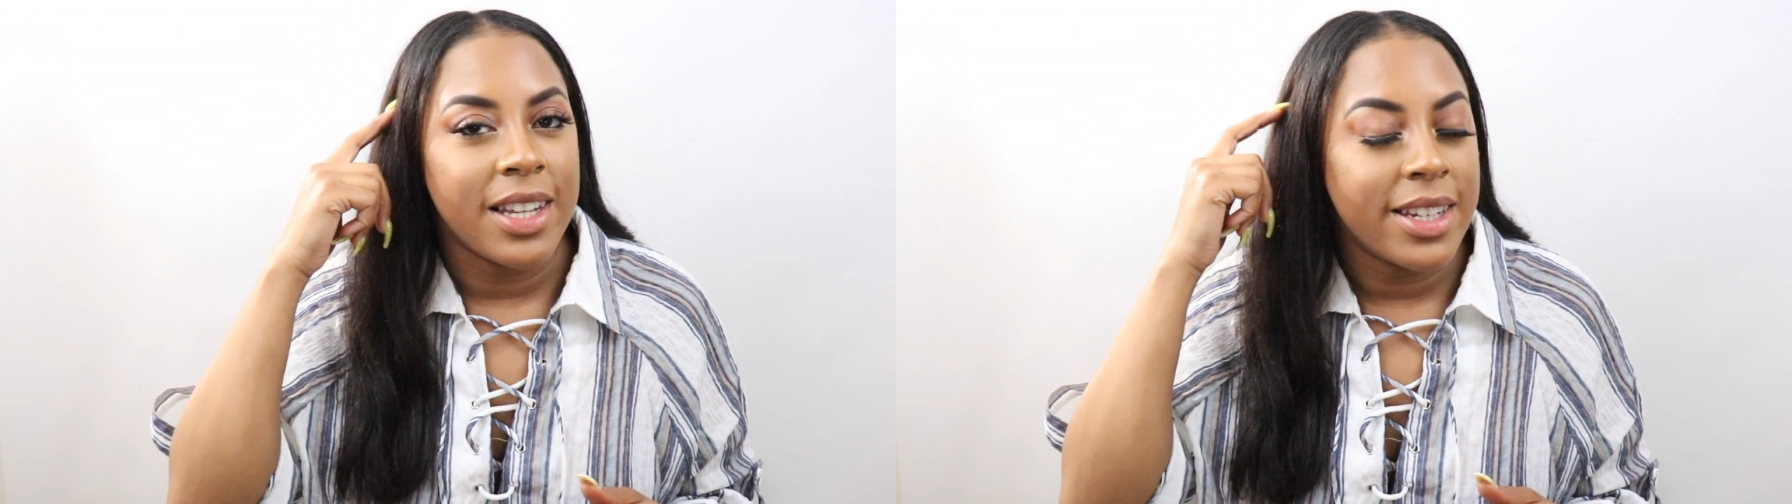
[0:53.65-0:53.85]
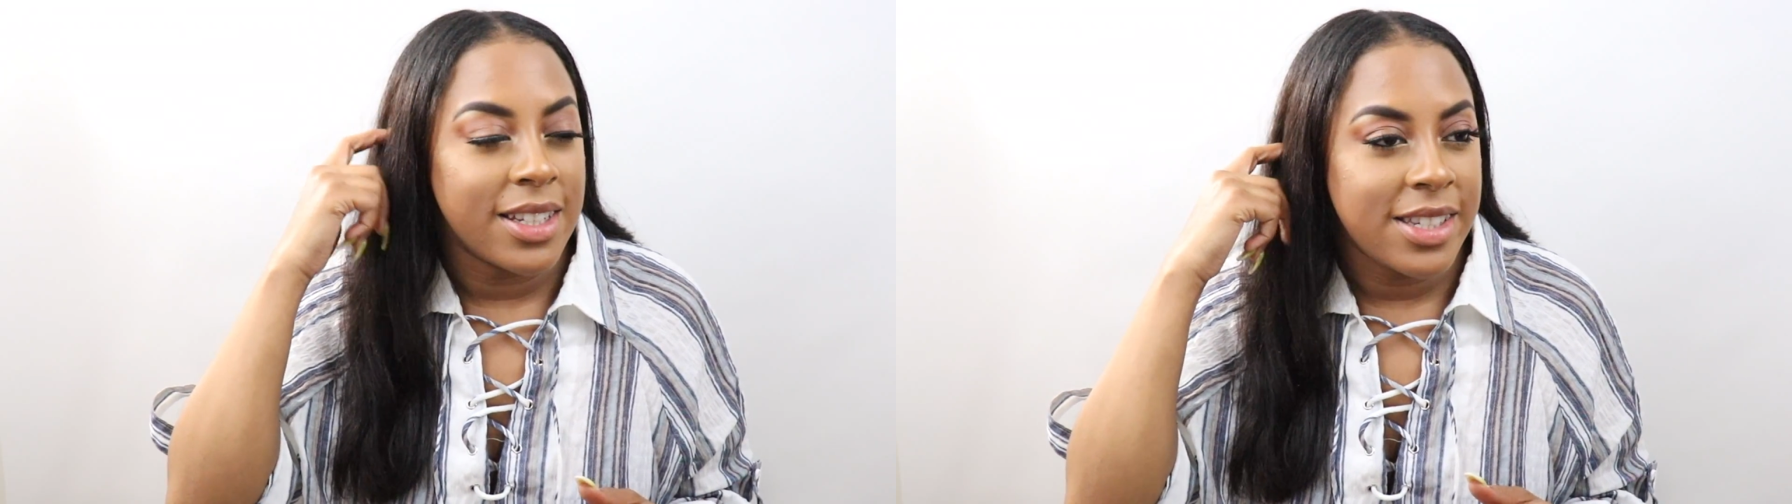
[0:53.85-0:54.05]

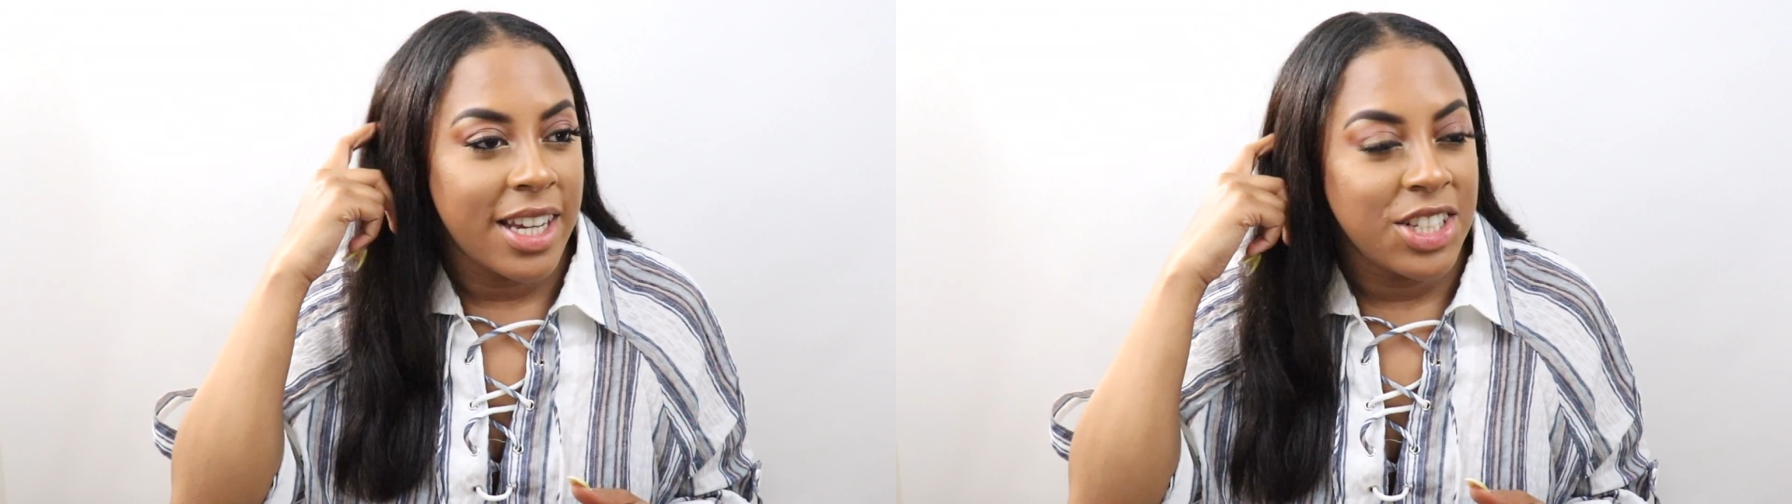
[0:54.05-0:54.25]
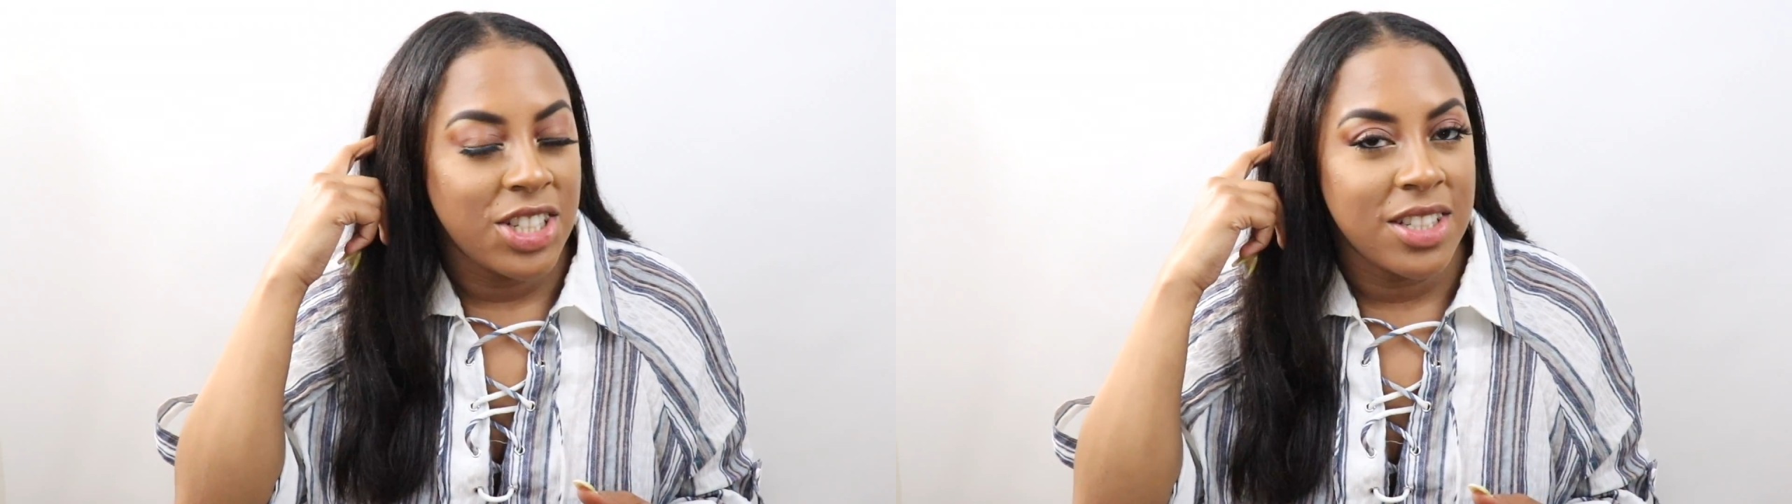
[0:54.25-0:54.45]

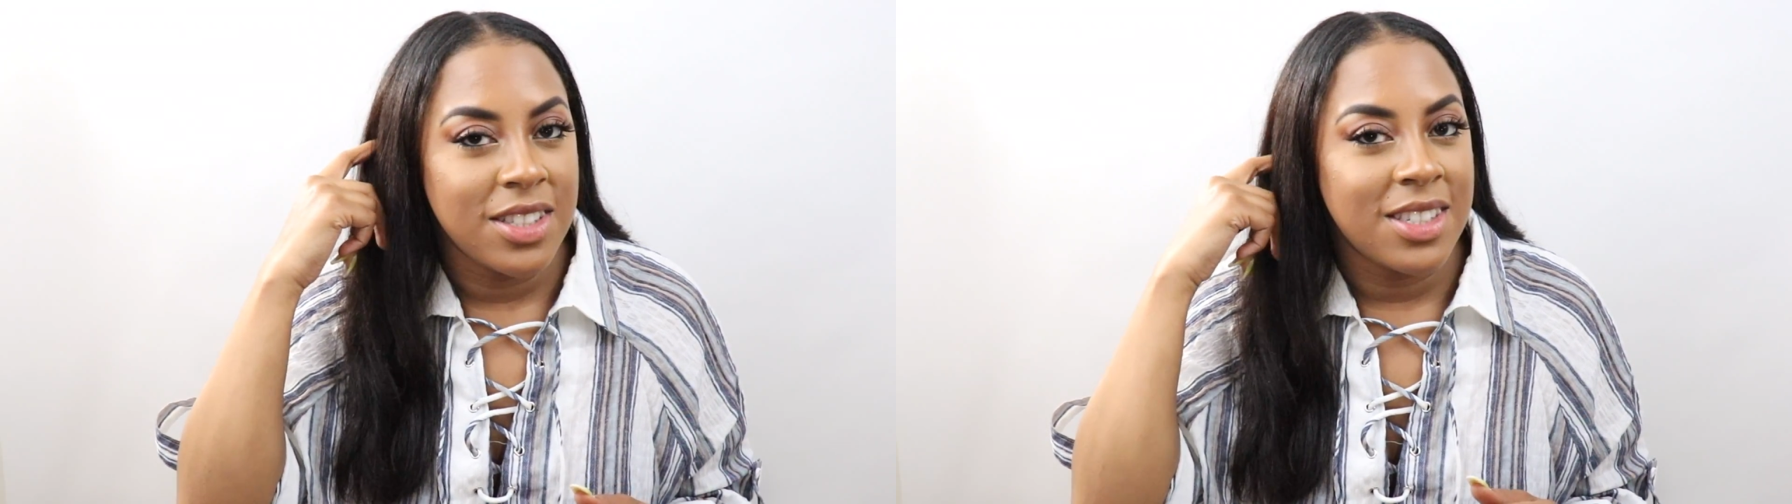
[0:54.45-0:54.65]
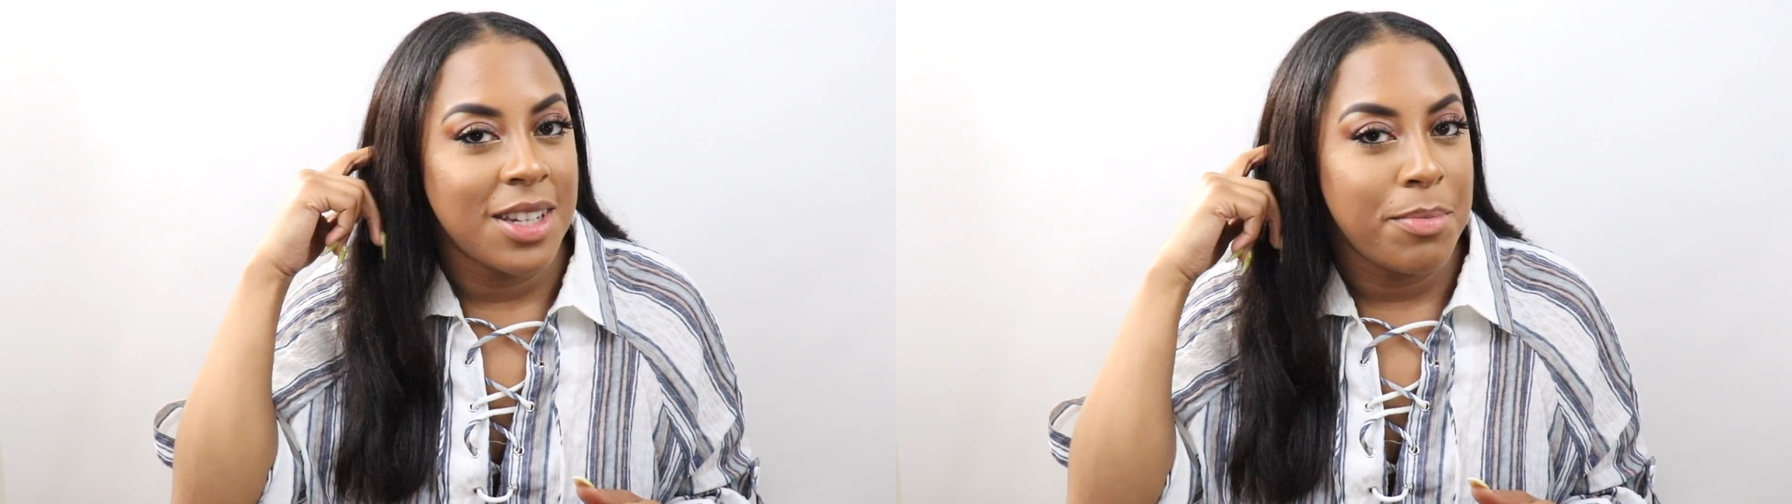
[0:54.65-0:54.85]

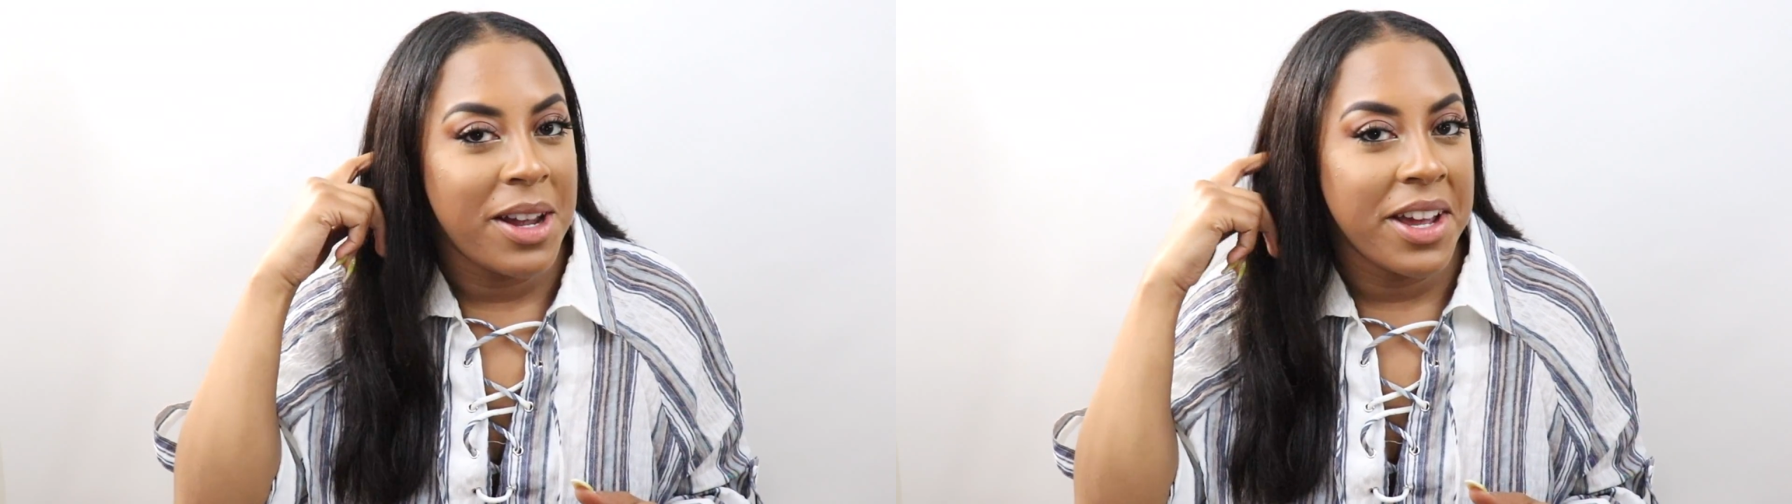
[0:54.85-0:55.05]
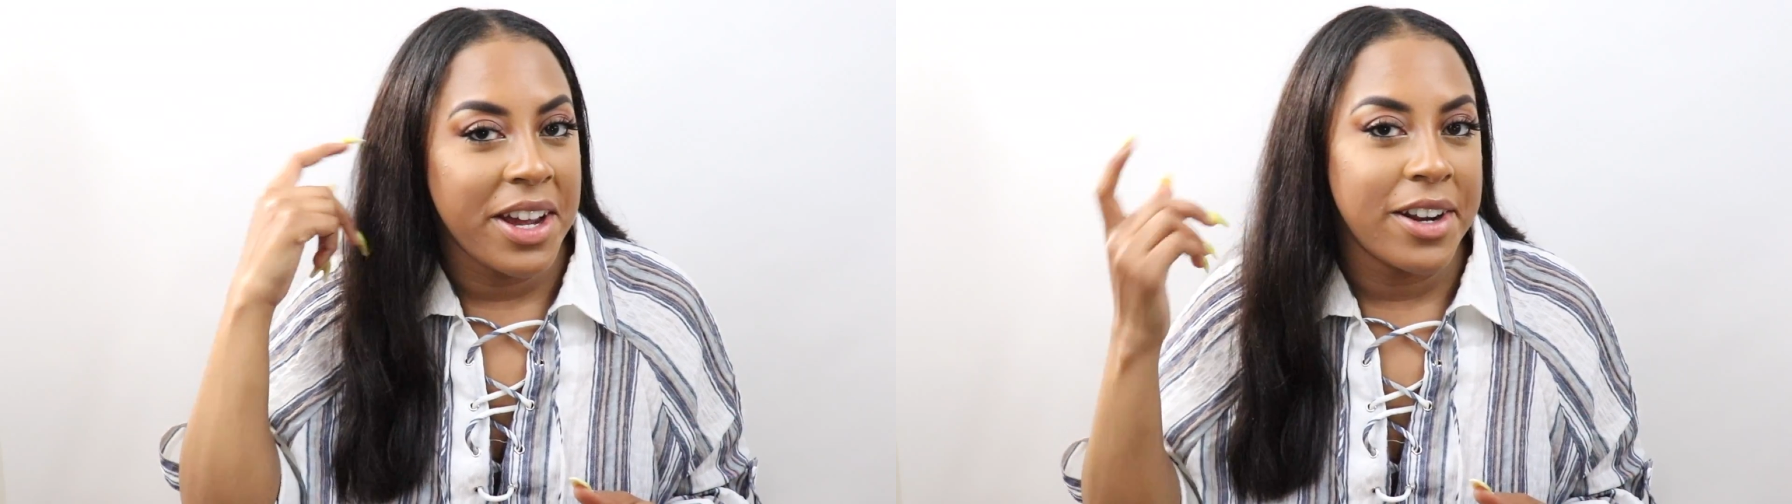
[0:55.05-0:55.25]
indentations in my
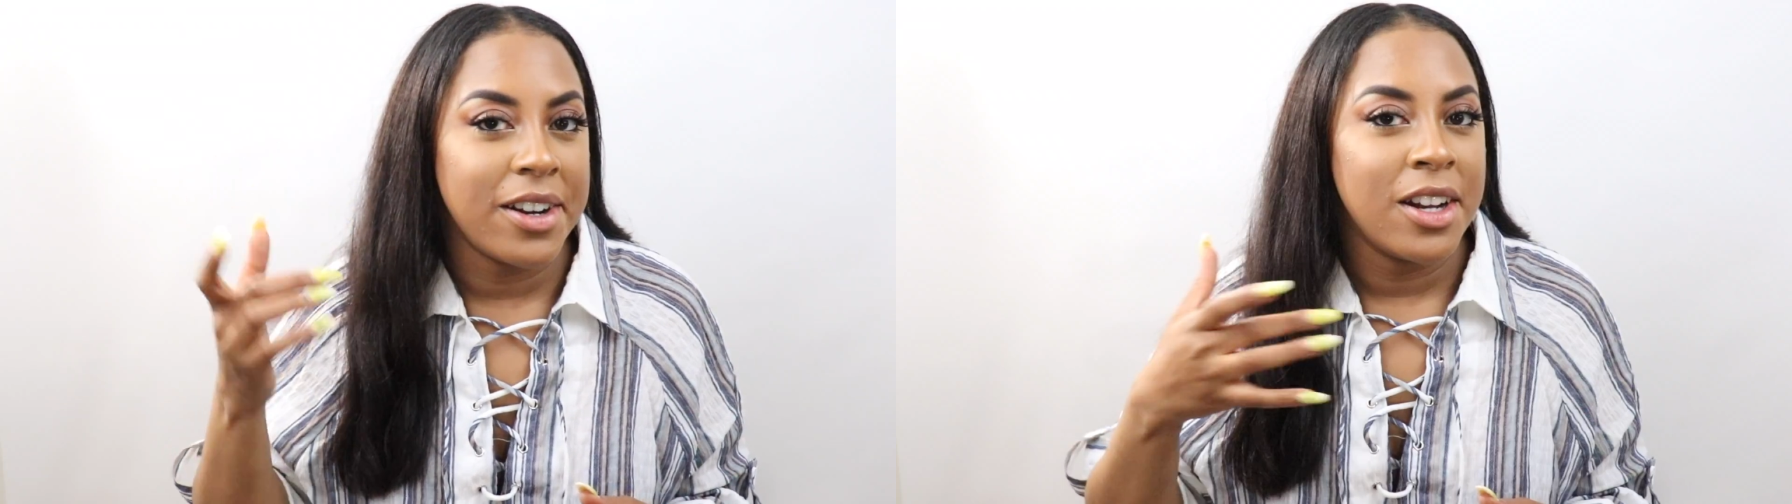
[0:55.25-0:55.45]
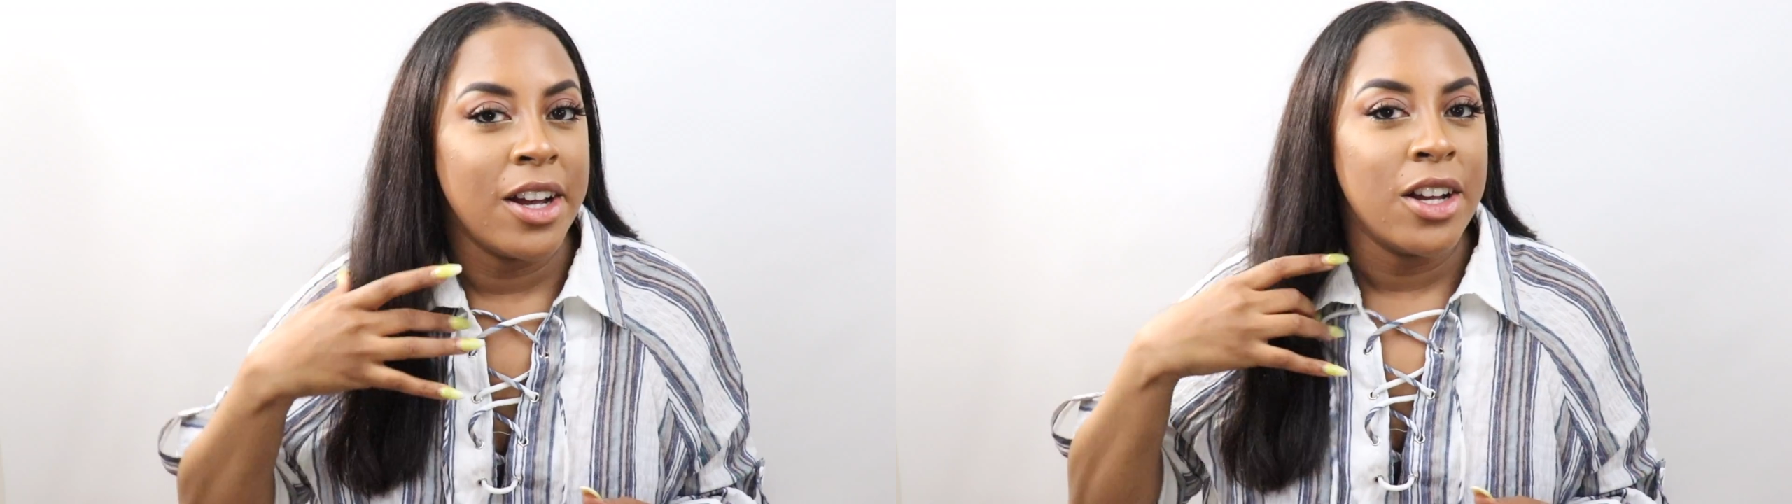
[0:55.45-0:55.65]
hair.